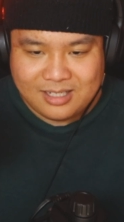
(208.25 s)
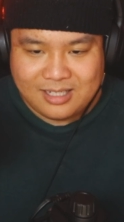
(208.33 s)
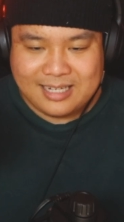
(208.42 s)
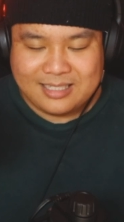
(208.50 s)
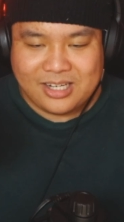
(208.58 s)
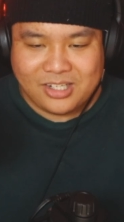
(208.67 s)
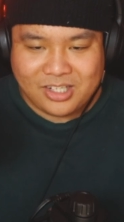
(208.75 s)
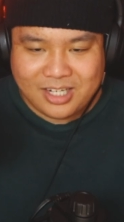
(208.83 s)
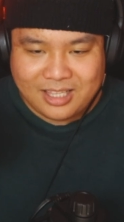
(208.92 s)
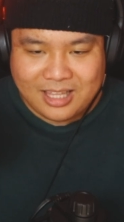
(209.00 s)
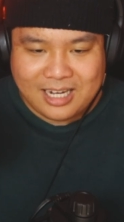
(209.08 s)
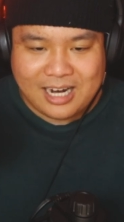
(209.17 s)
It's like
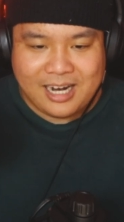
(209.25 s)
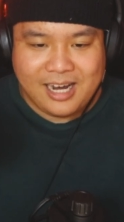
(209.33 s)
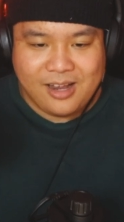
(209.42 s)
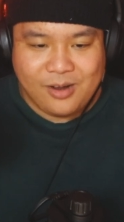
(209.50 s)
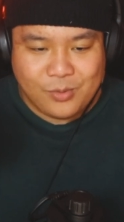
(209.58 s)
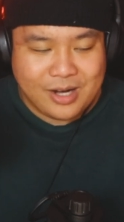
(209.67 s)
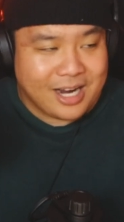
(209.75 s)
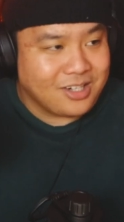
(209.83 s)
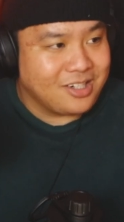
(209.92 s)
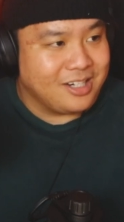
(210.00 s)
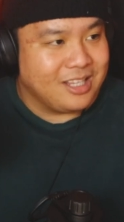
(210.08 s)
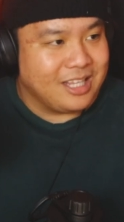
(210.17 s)
shit that I would
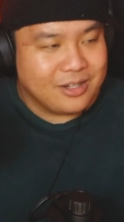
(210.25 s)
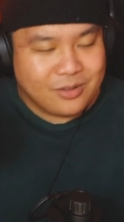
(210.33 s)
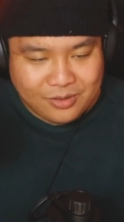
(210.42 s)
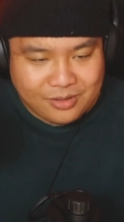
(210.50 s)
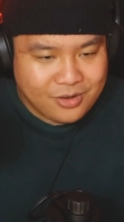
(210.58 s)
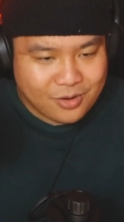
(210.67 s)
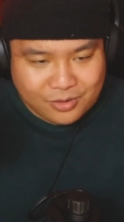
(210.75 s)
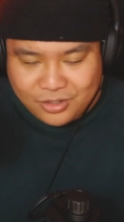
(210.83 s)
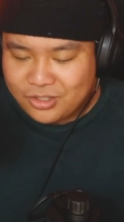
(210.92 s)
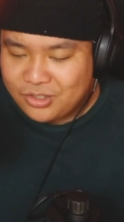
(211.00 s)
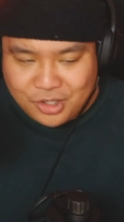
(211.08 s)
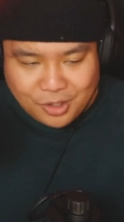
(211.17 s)
actually like, you know,
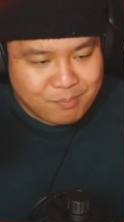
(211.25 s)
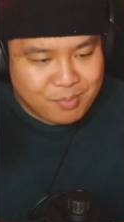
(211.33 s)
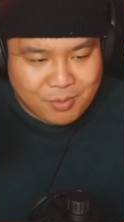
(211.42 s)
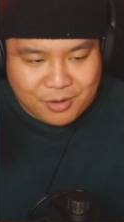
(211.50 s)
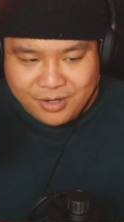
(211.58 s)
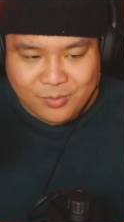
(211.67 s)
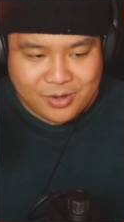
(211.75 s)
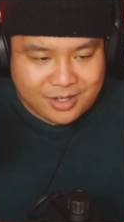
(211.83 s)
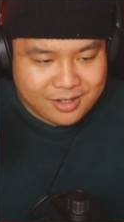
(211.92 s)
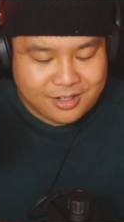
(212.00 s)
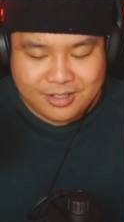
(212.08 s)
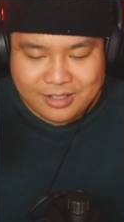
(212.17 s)
just jump upon and
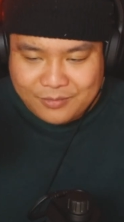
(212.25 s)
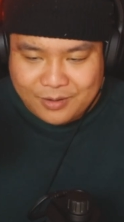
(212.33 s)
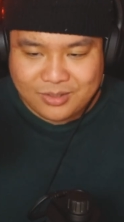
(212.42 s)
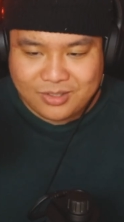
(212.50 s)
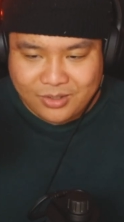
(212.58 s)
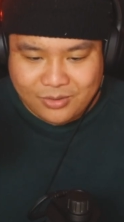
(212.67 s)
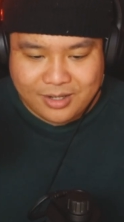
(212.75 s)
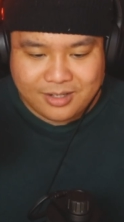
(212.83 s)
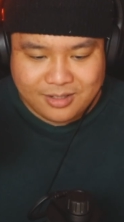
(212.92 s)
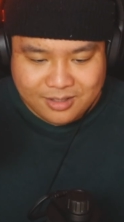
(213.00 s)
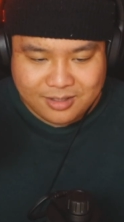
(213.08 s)
whatnot if I was in the crowd.